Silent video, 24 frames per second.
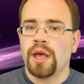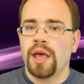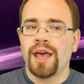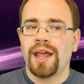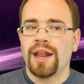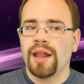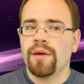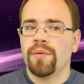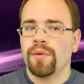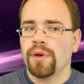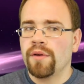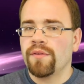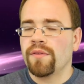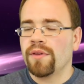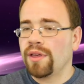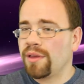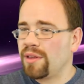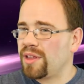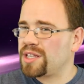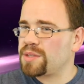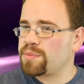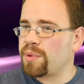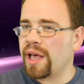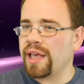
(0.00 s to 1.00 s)
And it,
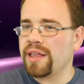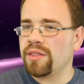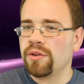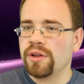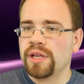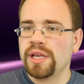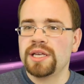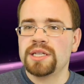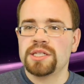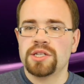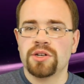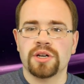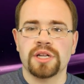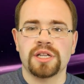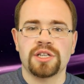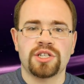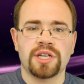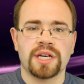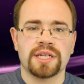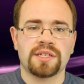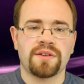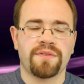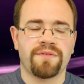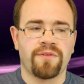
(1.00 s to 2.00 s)
it's probably a little easier to
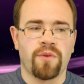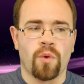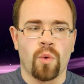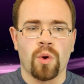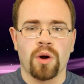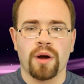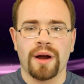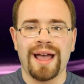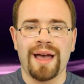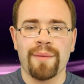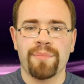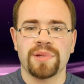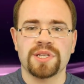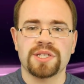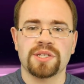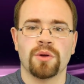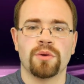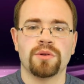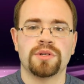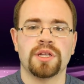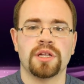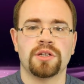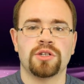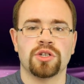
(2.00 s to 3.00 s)
ingest four
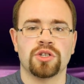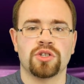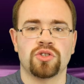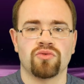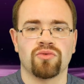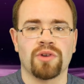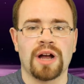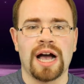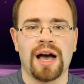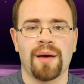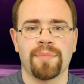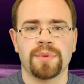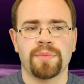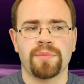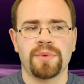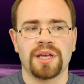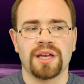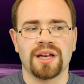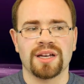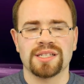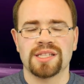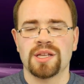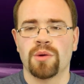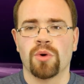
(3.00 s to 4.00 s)
episodes that just dropped
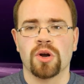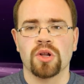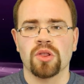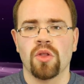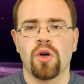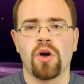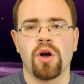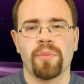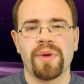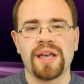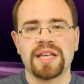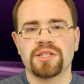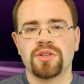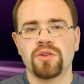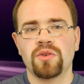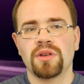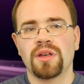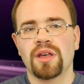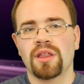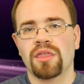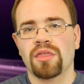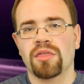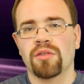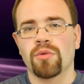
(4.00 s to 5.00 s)
because they weren't long. Basically, you
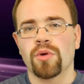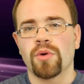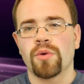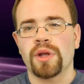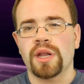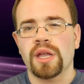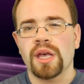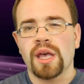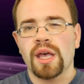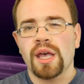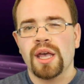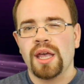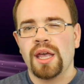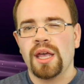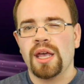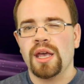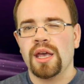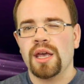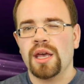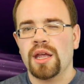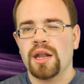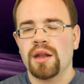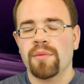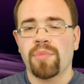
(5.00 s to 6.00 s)
can get through it
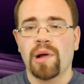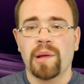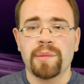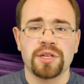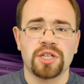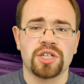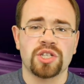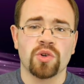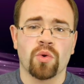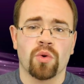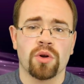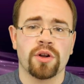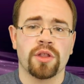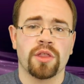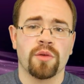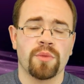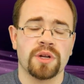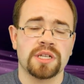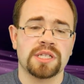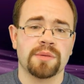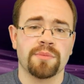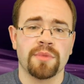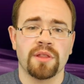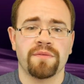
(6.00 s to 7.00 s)
in probably shorter than
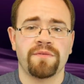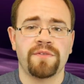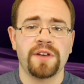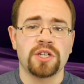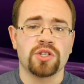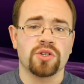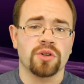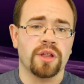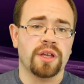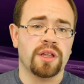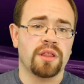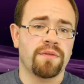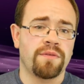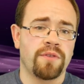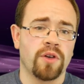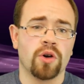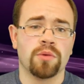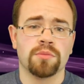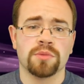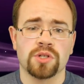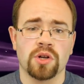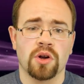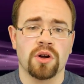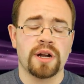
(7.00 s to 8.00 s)
what some of the feature-length
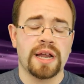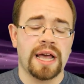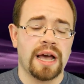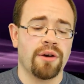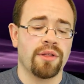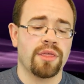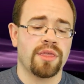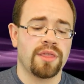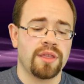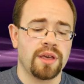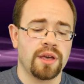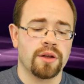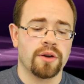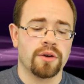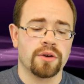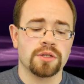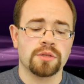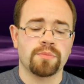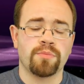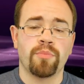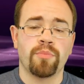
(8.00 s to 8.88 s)
films are now in theaters.